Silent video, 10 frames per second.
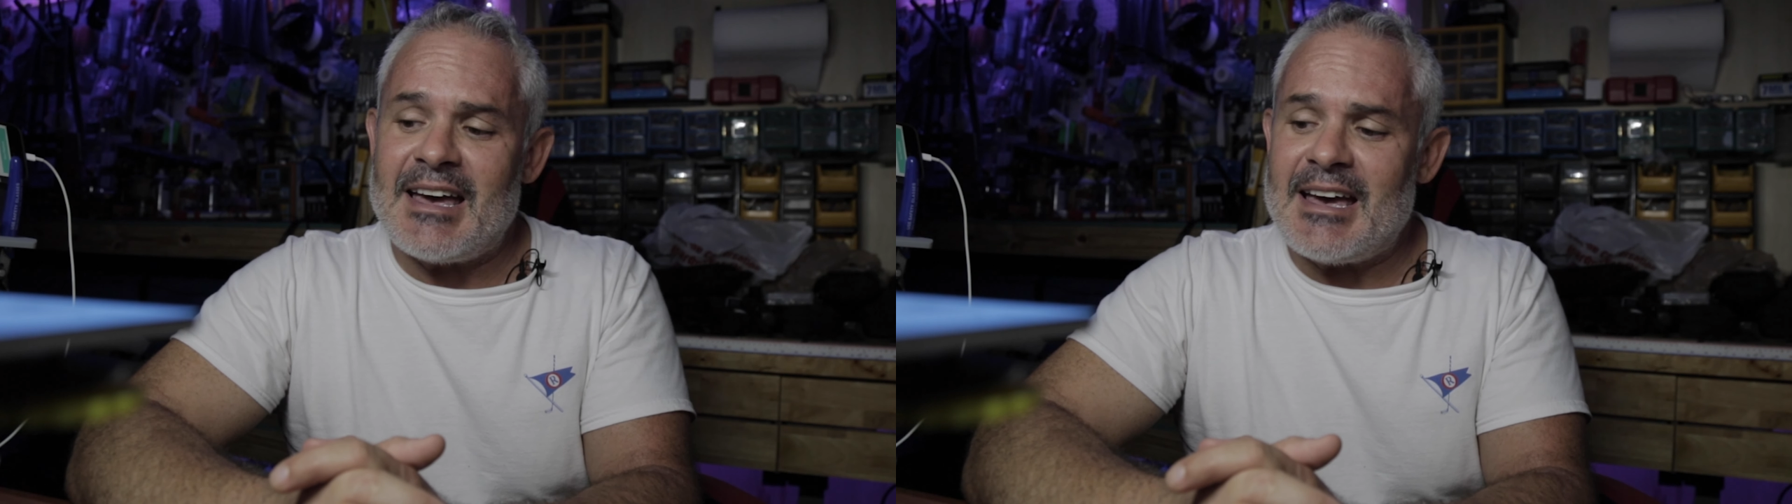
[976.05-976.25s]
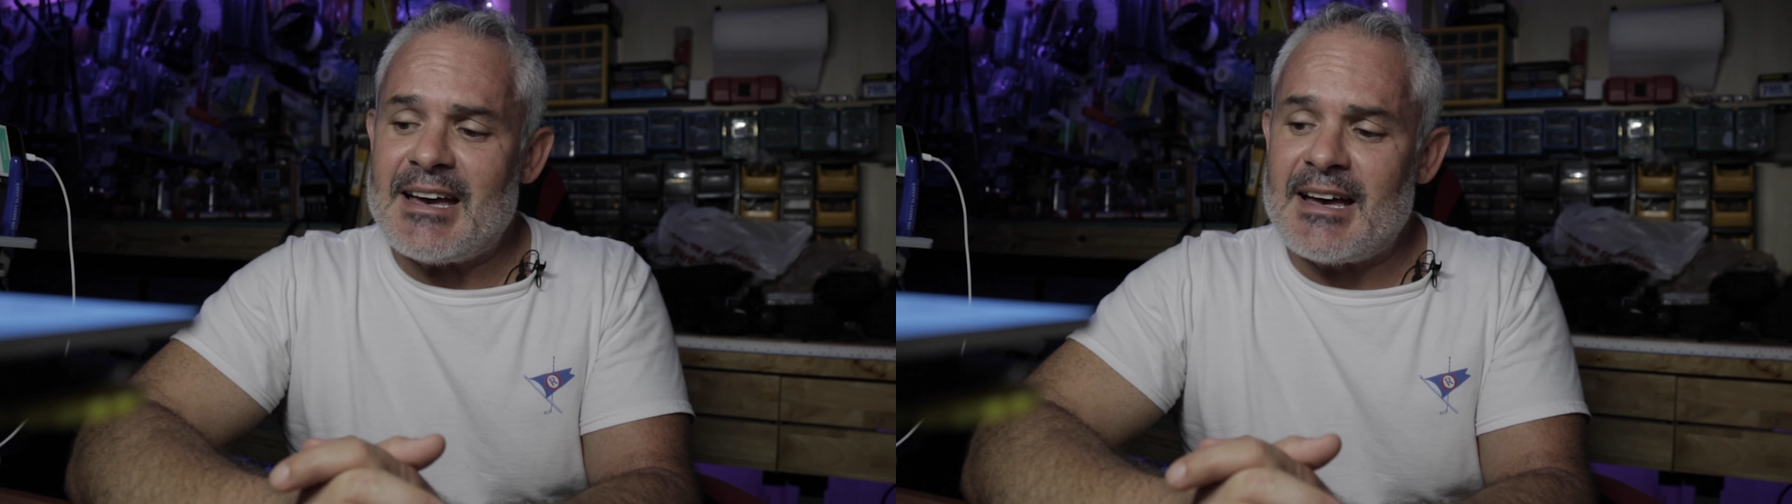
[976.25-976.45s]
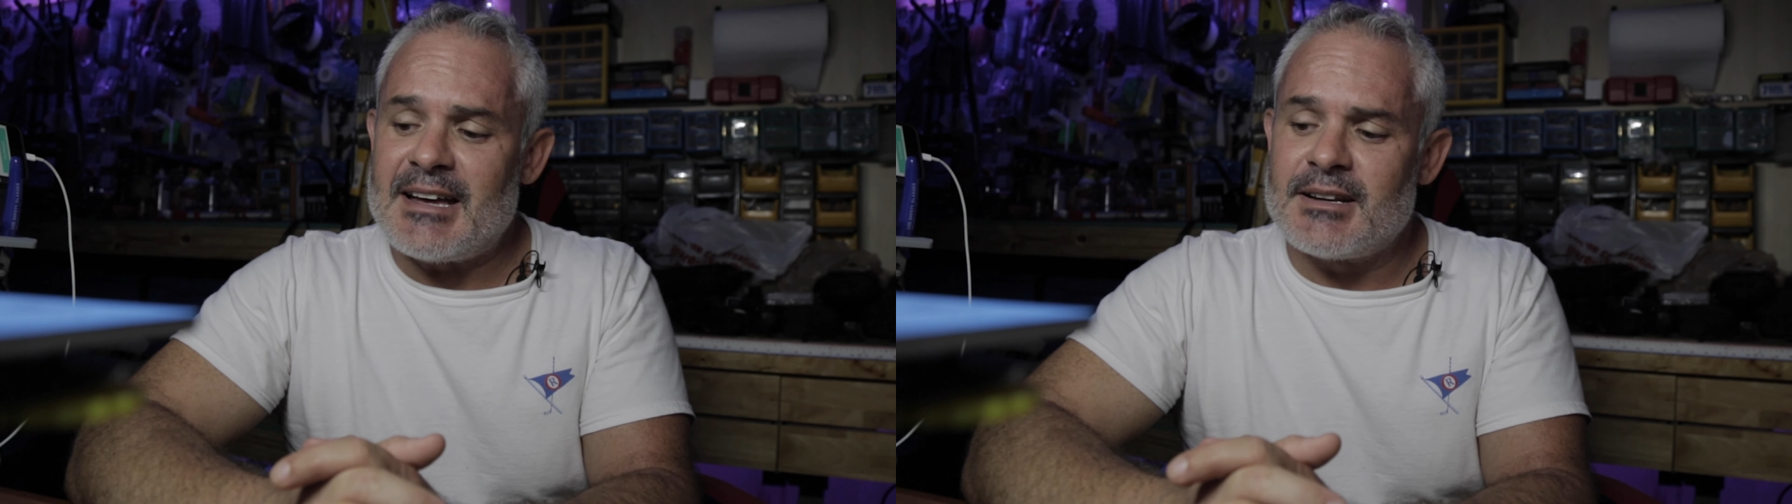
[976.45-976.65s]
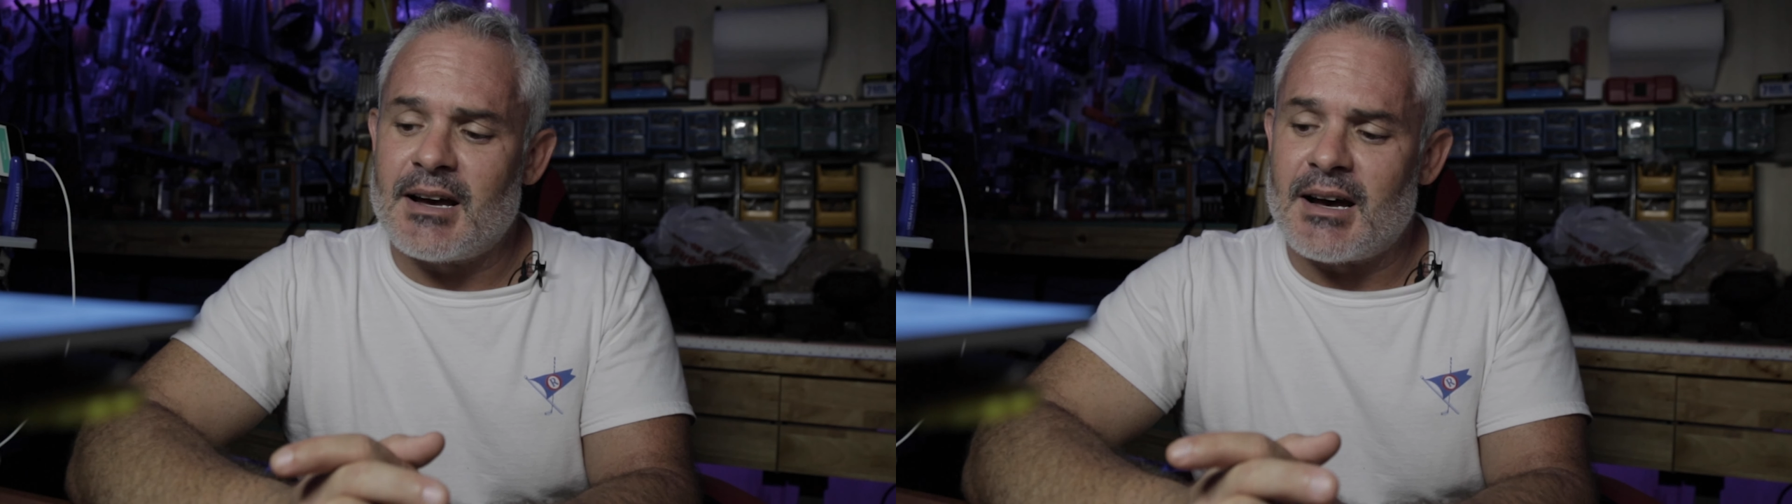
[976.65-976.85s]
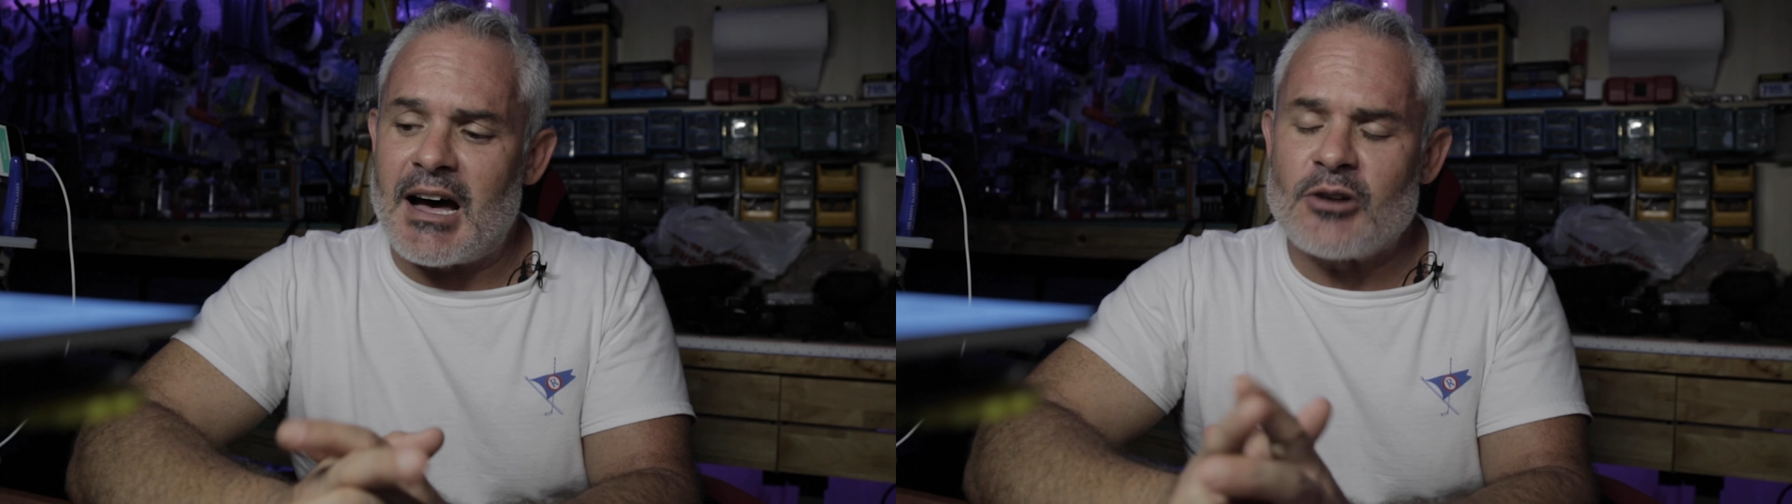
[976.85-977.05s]
And
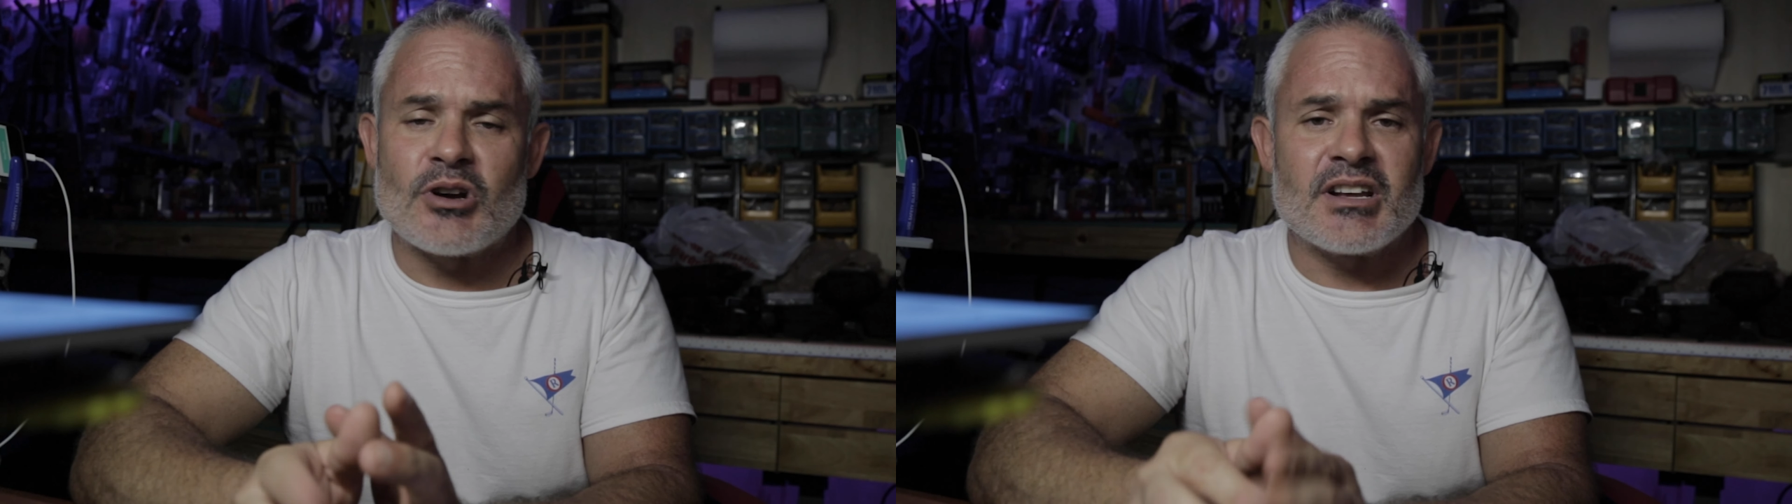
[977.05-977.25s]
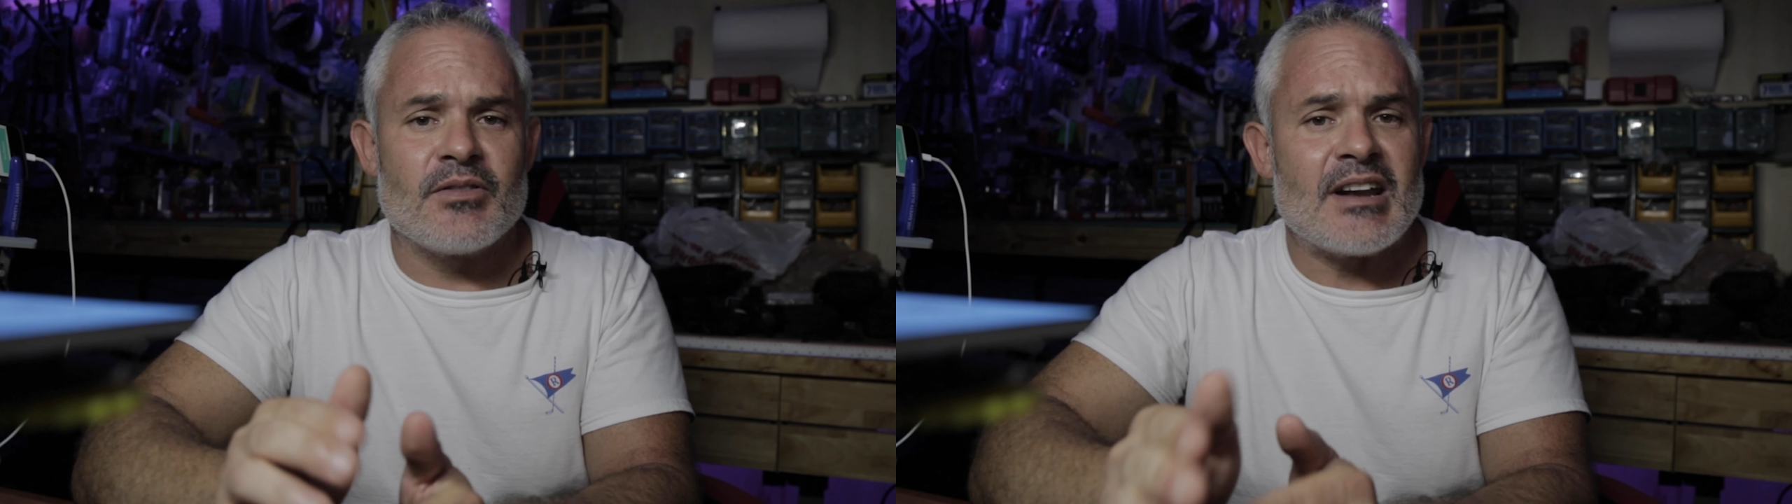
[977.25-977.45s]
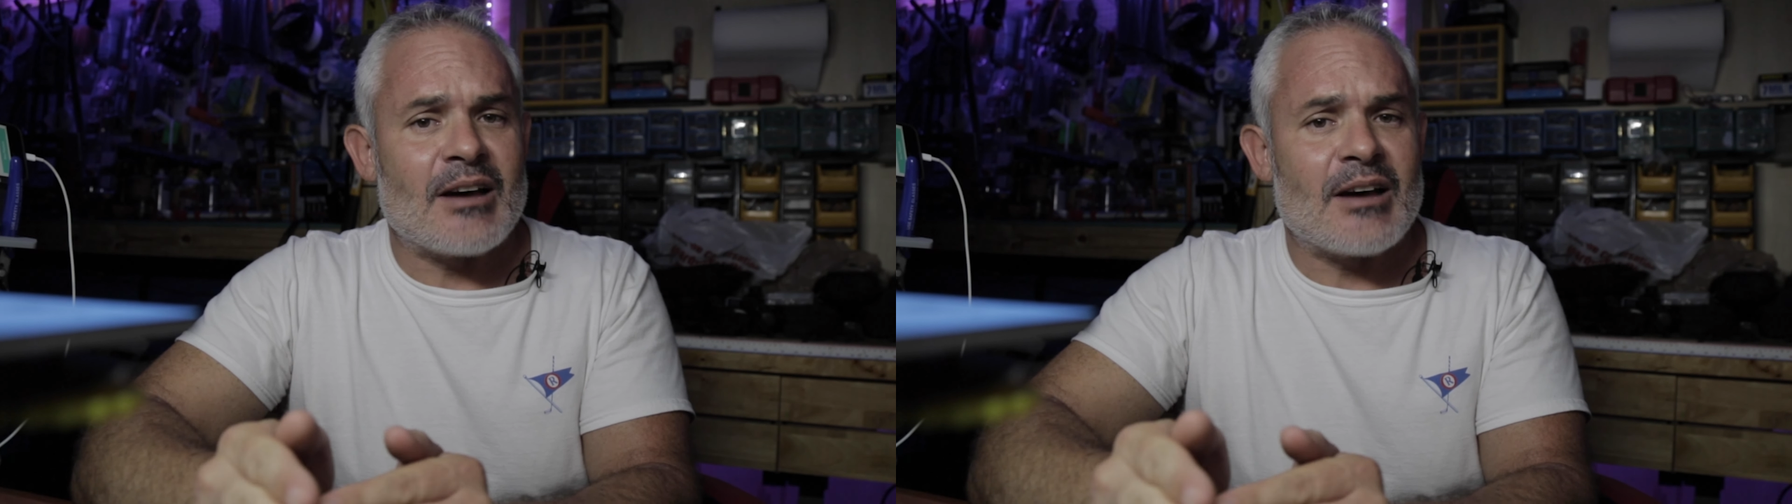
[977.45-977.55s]
uh, I'll try to give